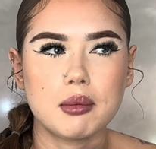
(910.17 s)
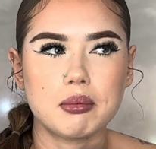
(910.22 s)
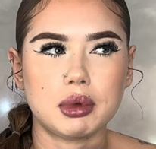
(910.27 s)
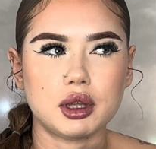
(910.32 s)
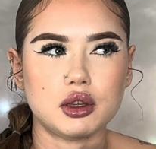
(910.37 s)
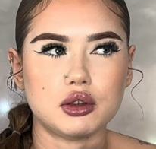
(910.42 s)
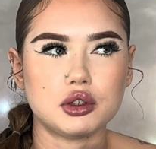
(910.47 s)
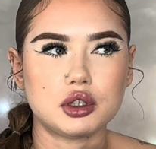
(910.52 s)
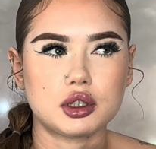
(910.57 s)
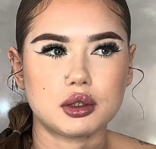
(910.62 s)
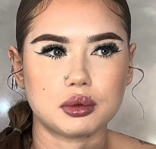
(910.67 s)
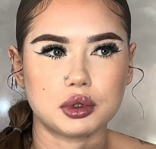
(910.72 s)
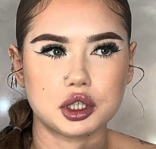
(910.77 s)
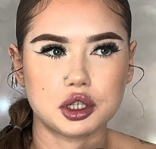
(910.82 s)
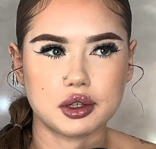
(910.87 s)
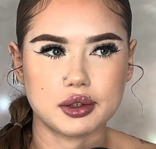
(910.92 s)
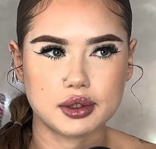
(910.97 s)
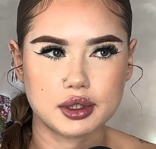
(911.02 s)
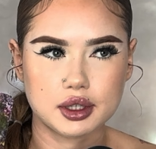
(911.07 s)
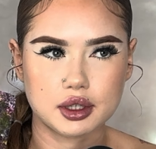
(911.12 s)
but you still
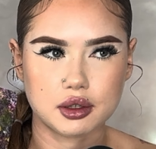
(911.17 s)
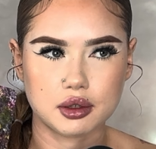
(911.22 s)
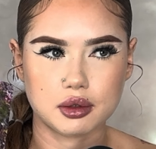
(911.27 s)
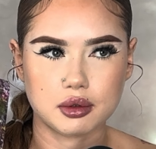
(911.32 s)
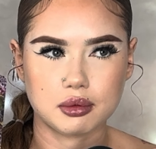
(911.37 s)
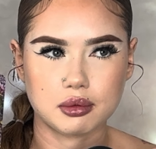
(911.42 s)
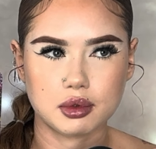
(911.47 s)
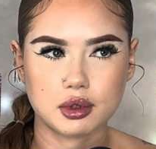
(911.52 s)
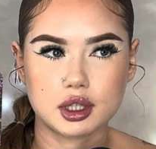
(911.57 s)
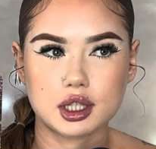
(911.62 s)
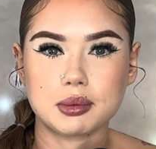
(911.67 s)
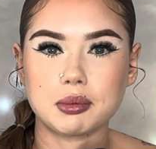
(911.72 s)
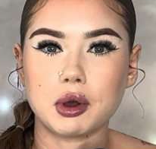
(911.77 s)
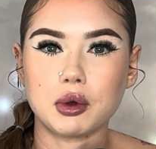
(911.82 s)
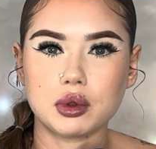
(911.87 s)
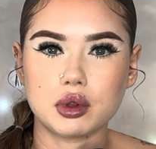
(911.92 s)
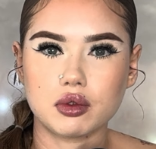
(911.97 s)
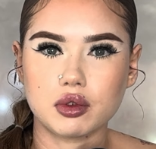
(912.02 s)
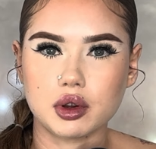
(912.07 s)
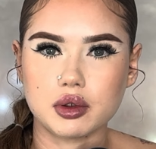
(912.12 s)
choose to
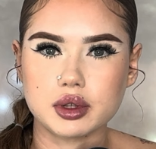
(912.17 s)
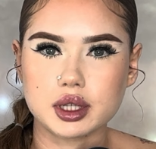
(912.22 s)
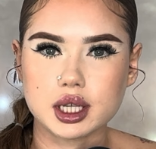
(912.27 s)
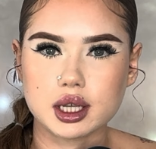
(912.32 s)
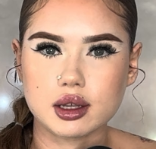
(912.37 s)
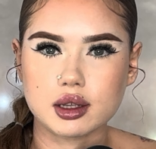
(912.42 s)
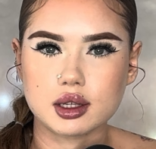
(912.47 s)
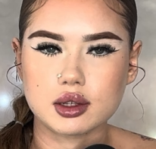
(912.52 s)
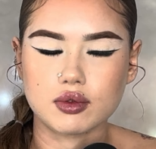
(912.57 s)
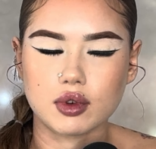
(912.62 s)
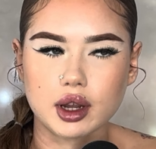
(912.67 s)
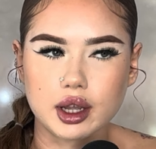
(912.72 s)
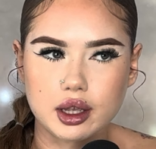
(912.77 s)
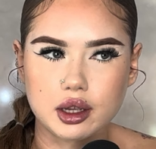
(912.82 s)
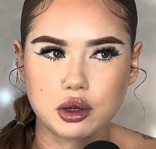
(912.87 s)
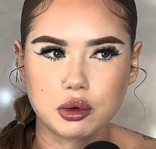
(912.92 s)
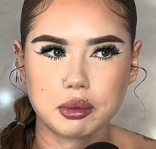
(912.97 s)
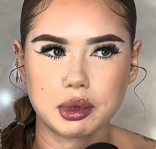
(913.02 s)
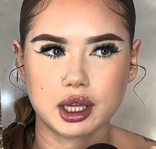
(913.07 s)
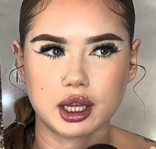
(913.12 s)
smell the roses, right?
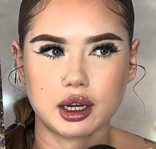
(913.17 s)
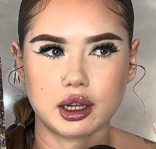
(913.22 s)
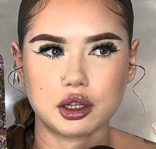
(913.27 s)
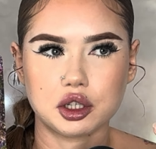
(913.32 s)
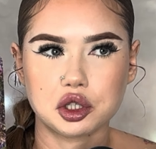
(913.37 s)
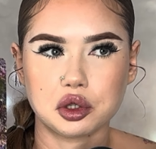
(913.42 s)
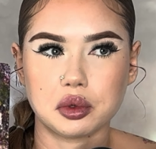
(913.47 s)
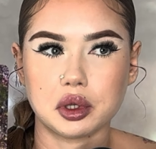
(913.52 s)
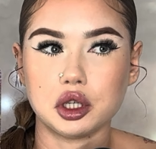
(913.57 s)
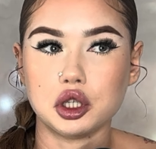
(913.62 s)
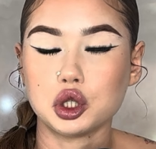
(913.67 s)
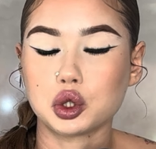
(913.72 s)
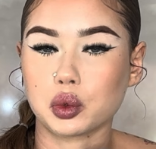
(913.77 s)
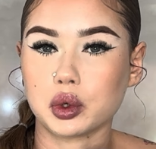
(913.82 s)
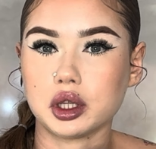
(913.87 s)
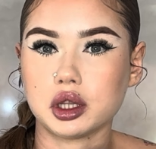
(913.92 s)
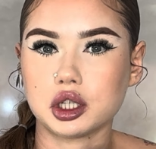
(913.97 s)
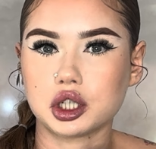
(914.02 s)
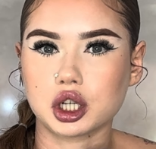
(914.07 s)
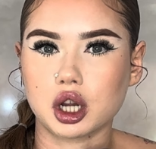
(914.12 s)
And you're beginning to
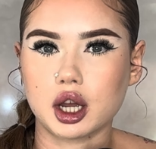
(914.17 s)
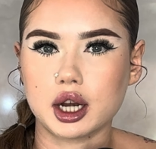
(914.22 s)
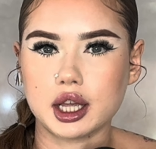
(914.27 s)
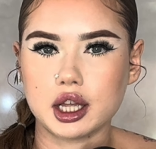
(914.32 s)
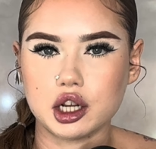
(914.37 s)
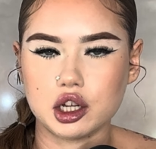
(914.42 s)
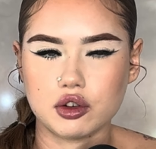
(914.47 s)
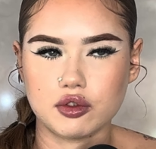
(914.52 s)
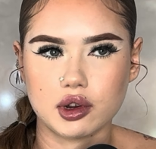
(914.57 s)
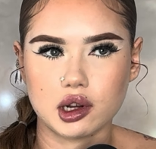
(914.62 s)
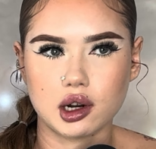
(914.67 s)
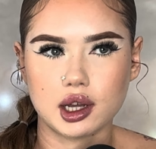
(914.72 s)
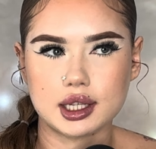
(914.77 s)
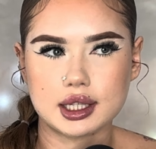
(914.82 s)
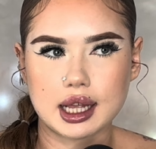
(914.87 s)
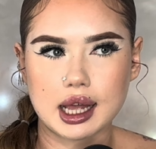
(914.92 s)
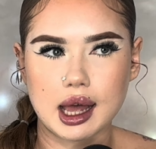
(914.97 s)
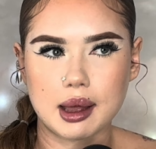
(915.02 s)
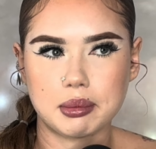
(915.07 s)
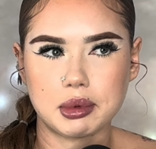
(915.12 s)
enjoy the journey, and you
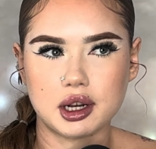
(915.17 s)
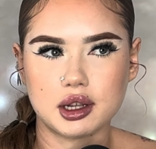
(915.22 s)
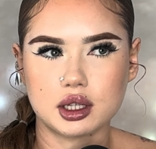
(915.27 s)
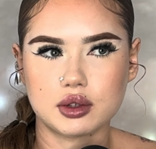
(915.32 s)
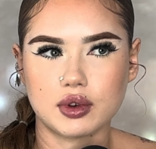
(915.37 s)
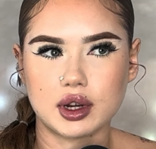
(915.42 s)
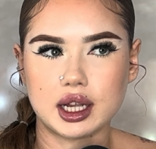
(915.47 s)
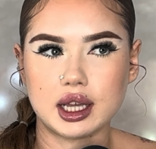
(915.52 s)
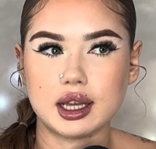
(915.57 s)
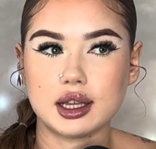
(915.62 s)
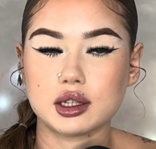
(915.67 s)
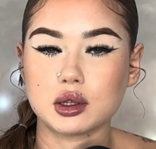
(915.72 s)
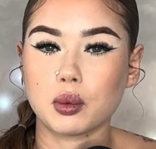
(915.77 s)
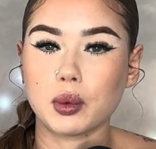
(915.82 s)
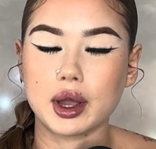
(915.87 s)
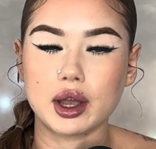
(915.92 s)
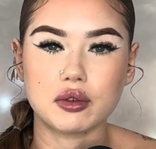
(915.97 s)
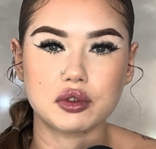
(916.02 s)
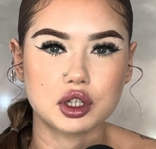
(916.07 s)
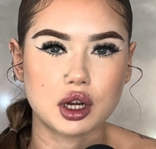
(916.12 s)
realize that happiness really is a
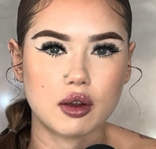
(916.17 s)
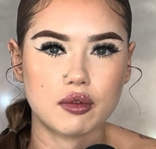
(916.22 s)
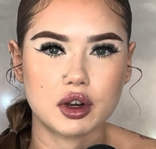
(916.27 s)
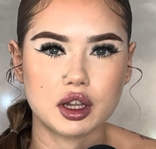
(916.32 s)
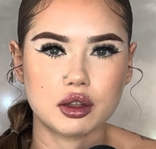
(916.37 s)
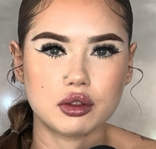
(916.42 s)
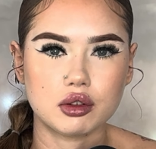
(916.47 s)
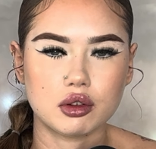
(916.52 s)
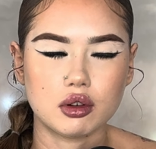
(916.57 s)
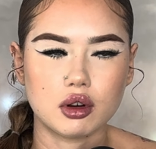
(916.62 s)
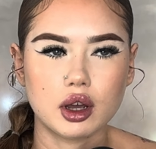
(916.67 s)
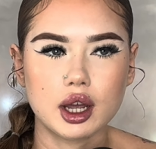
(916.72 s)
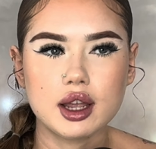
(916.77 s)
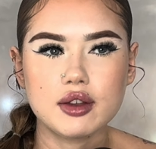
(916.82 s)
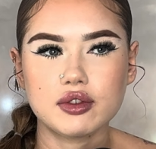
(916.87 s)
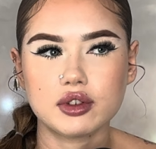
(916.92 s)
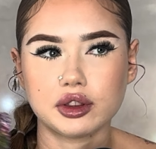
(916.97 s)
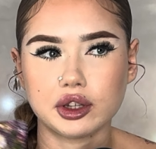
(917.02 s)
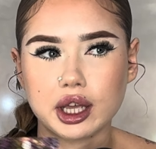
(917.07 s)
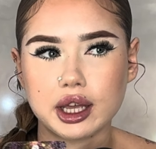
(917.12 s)
way of traveling through
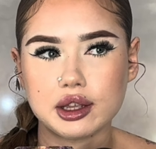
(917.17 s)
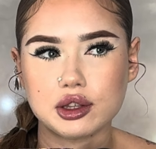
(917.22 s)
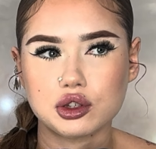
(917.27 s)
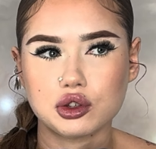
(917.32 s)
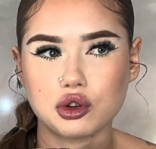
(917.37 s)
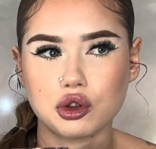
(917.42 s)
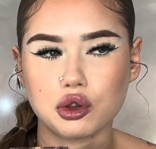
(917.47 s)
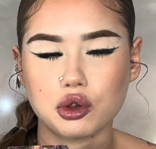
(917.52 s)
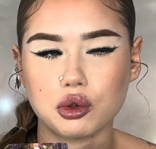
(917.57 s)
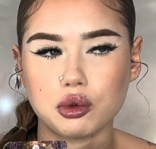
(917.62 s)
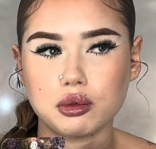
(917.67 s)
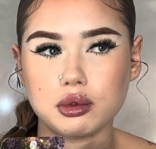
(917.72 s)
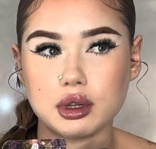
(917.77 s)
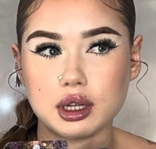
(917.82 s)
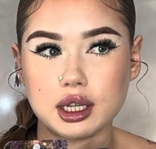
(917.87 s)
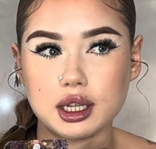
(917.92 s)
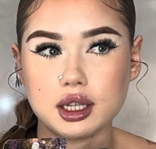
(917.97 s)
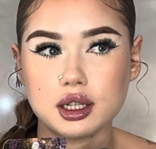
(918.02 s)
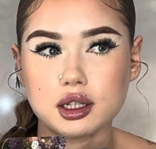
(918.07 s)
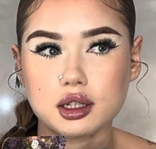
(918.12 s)
life, and there is no
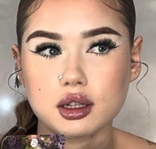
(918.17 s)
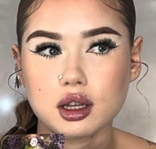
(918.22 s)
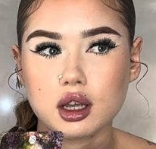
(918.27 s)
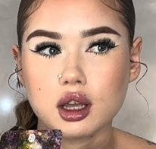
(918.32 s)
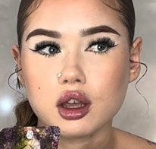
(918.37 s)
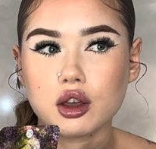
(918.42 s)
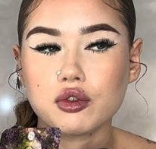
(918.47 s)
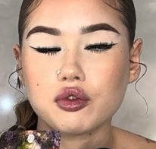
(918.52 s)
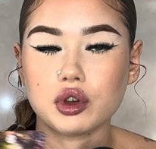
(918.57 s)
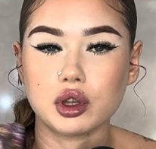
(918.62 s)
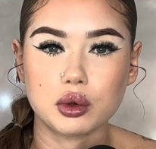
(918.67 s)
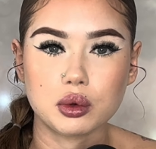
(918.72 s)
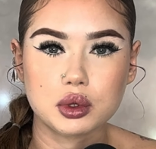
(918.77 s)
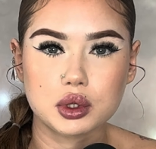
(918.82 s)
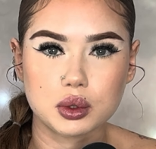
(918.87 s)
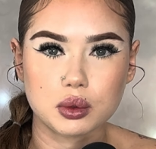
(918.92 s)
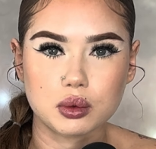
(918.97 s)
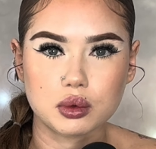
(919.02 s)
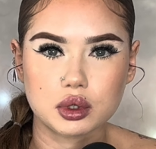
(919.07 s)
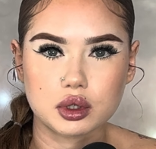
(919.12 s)
need for your
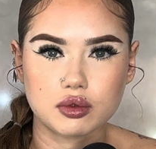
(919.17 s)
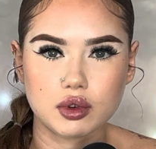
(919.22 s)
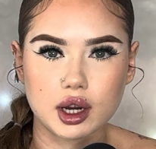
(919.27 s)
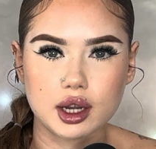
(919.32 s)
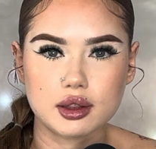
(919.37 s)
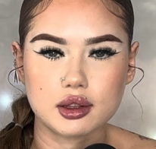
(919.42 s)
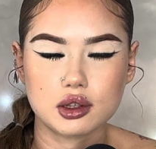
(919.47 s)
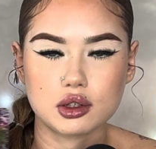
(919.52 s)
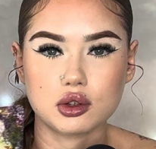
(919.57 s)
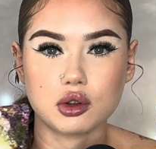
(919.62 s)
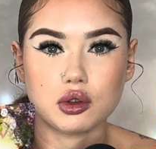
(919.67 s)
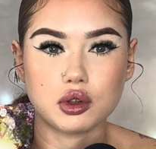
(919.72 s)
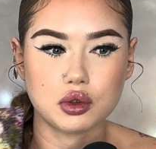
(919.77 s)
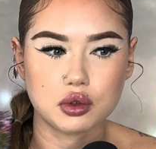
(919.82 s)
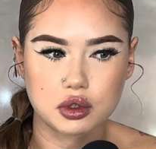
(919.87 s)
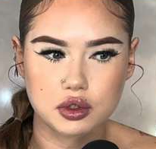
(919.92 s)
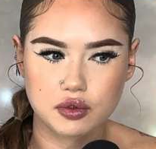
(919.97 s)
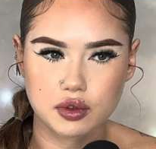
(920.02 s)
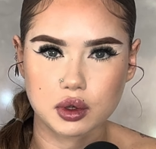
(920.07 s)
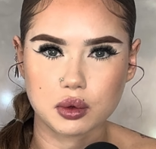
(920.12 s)
sword, right? There's no
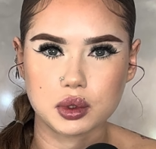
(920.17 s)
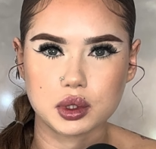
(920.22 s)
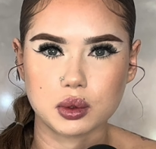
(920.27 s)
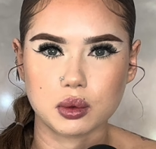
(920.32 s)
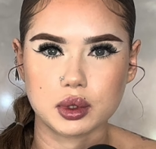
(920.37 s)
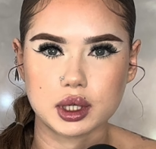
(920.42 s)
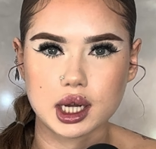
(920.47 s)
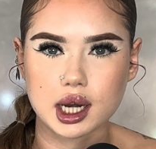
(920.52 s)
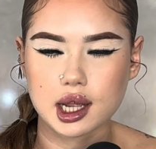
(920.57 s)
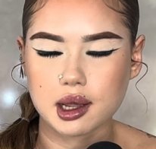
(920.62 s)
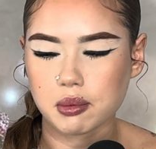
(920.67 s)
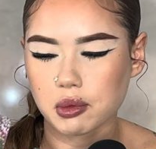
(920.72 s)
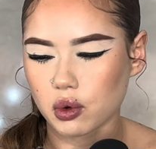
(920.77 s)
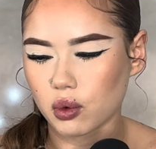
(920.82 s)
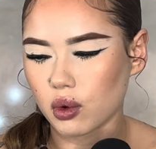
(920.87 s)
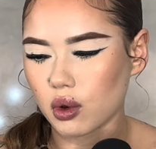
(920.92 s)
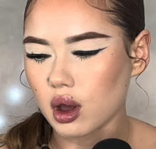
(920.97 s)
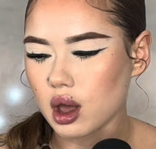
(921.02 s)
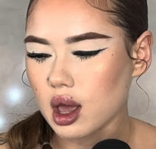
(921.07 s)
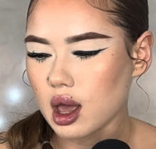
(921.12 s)
use for your sword
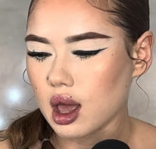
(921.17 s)
anymore